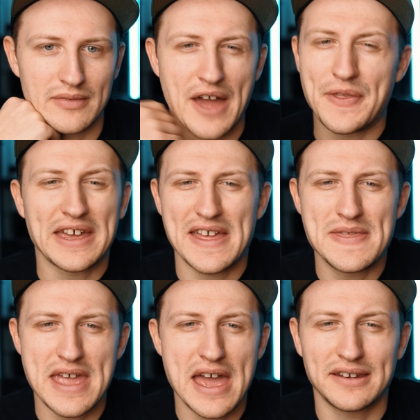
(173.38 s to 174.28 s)
I think in
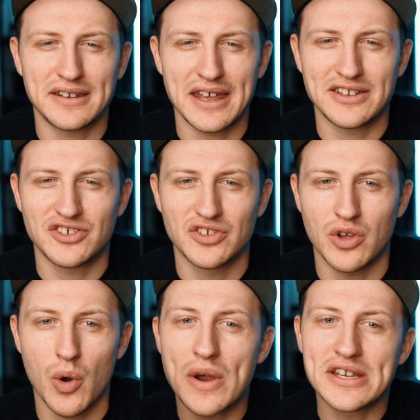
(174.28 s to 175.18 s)
the end, it's
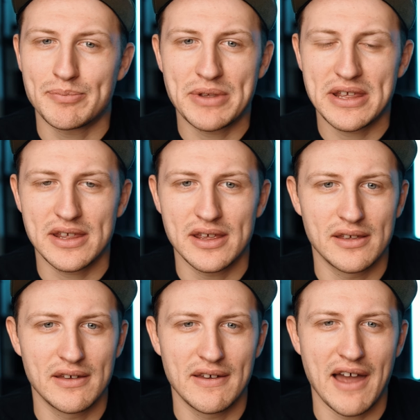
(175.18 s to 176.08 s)
going to be
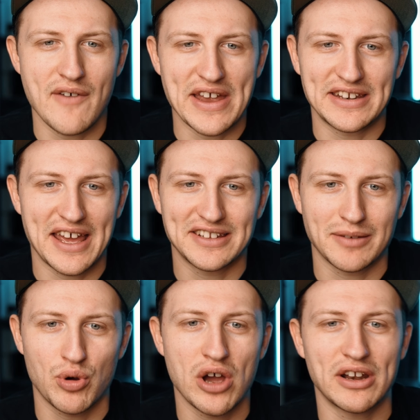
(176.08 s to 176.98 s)
a
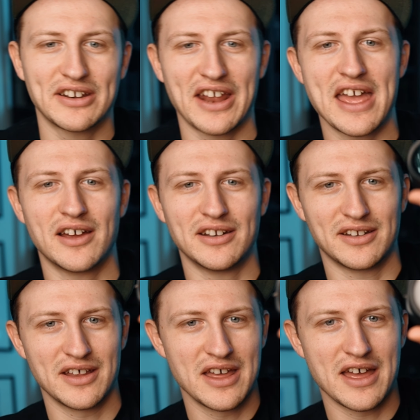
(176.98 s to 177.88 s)
fantastic product.
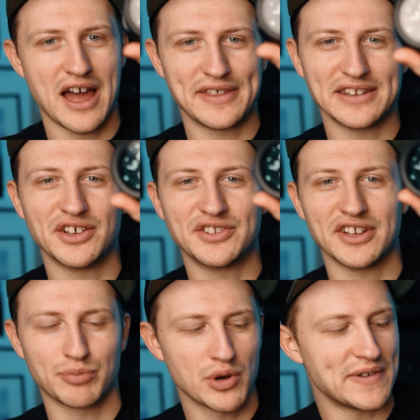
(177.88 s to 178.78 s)
And I think
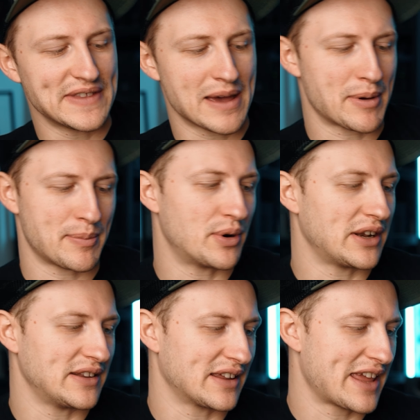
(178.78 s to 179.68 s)
is proving that by
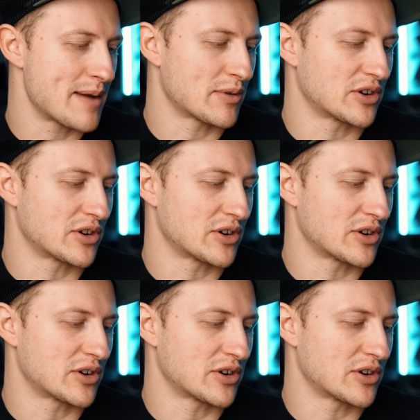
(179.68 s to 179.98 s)
putting the camera